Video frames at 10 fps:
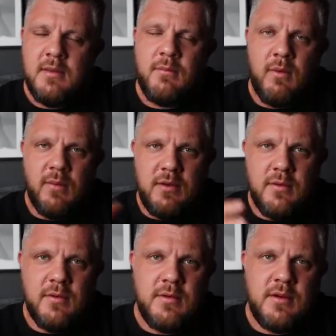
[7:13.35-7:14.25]
what we
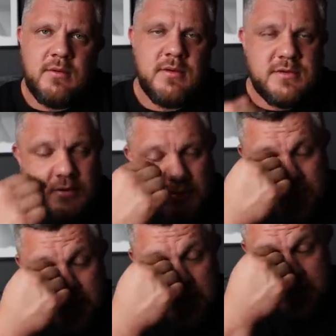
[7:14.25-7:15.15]
do. You know, it's not
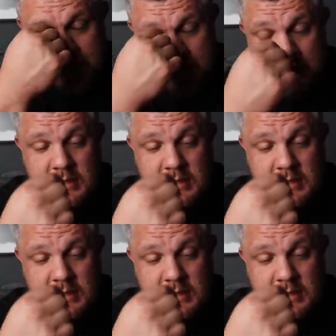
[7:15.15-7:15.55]
just,